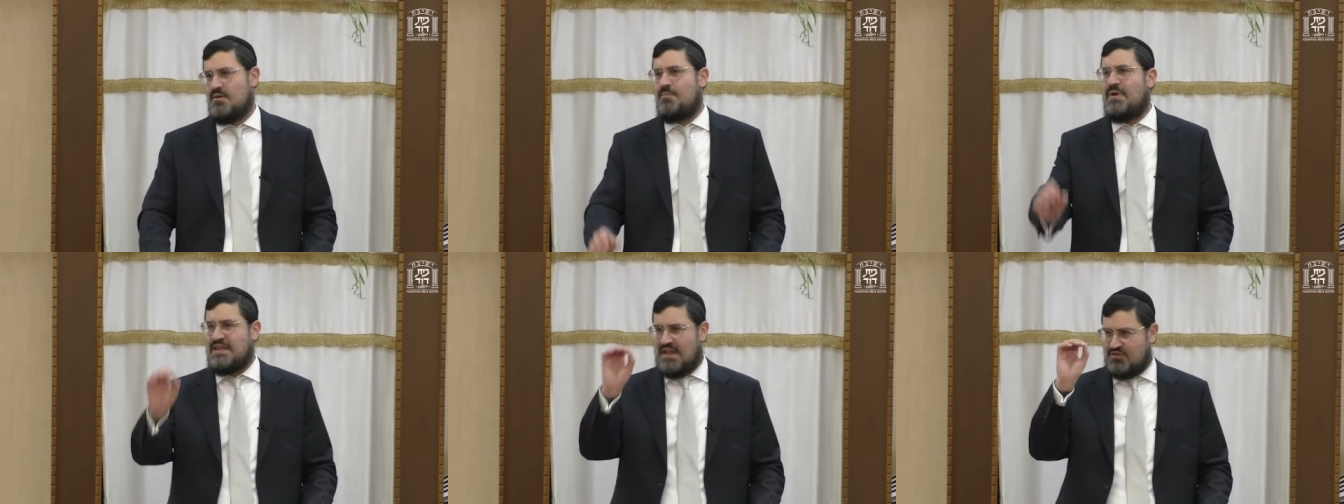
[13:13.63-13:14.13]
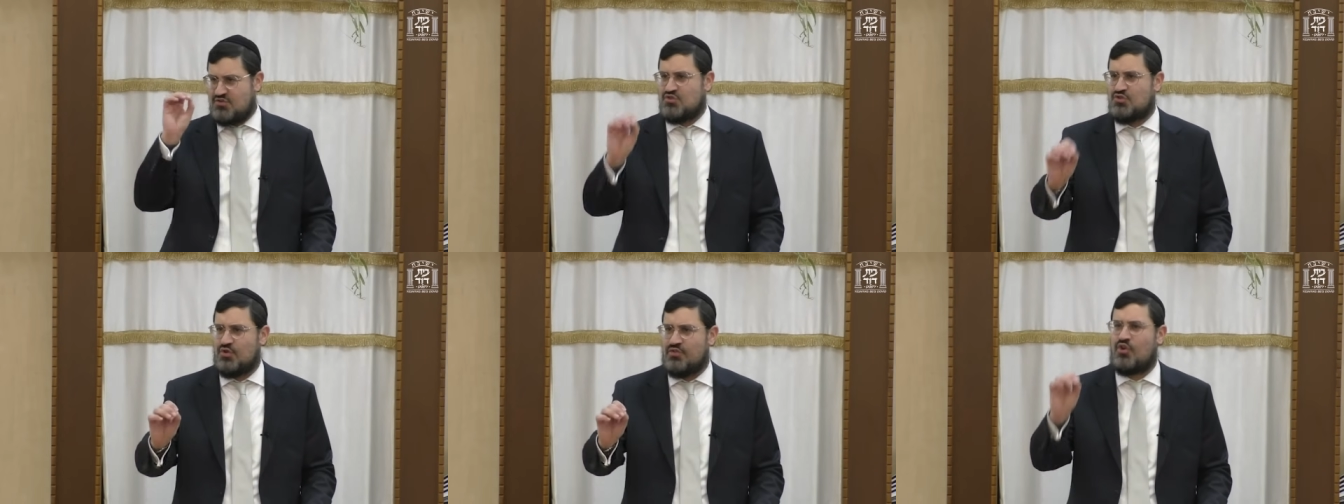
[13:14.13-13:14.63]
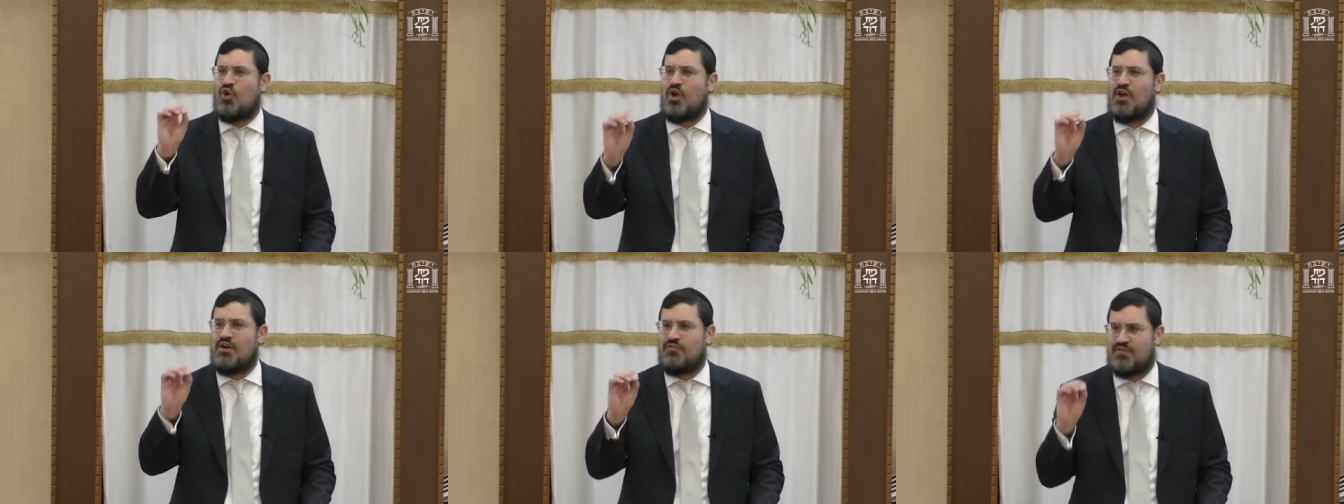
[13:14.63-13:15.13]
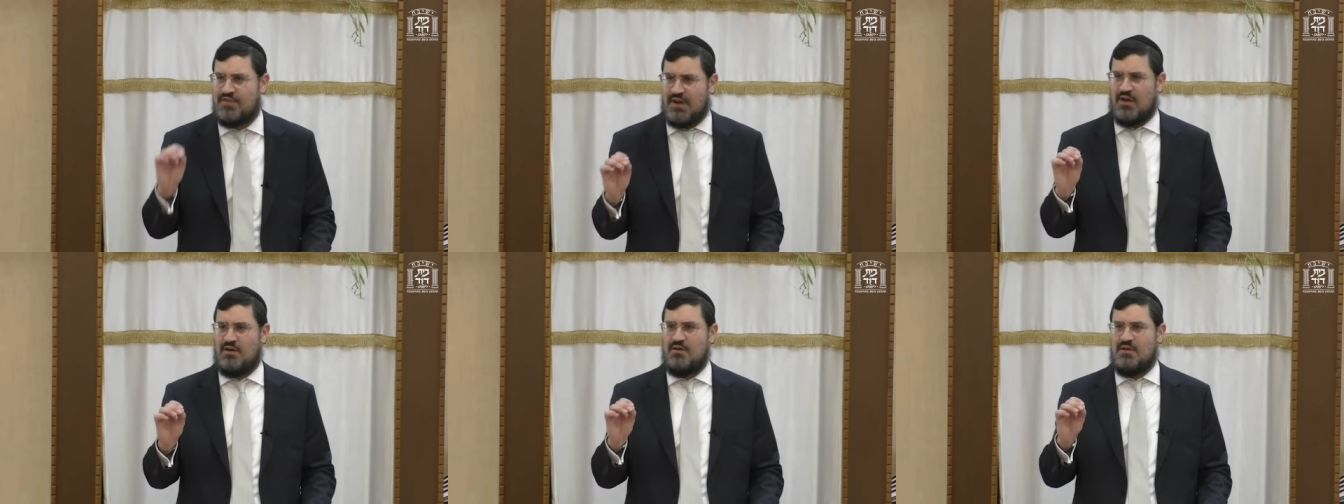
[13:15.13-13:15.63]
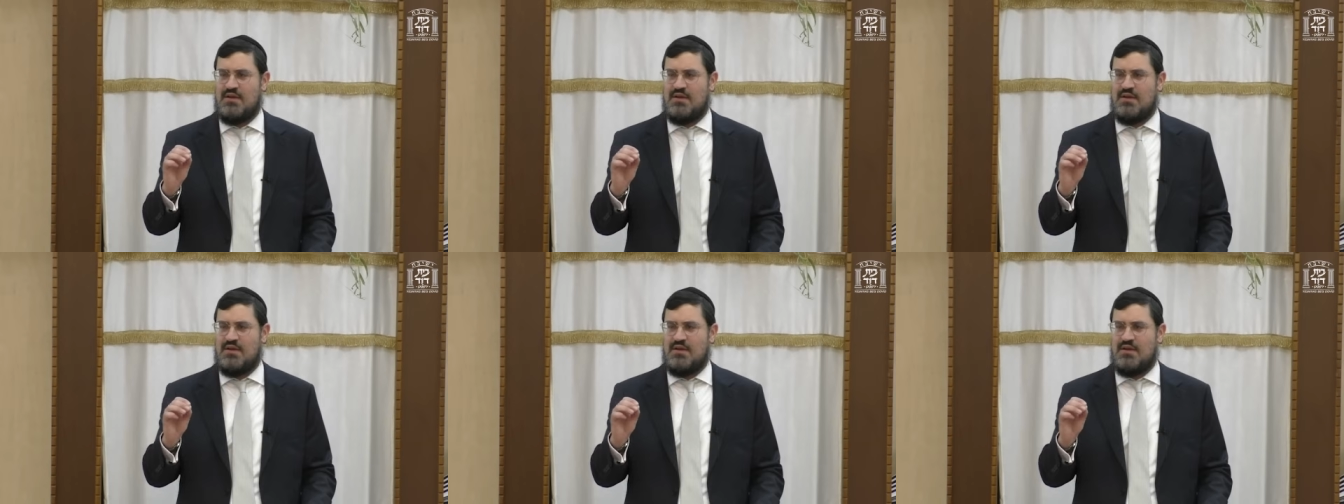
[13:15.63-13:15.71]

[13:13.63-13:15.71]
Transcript: But he understood the koyach of tefillah.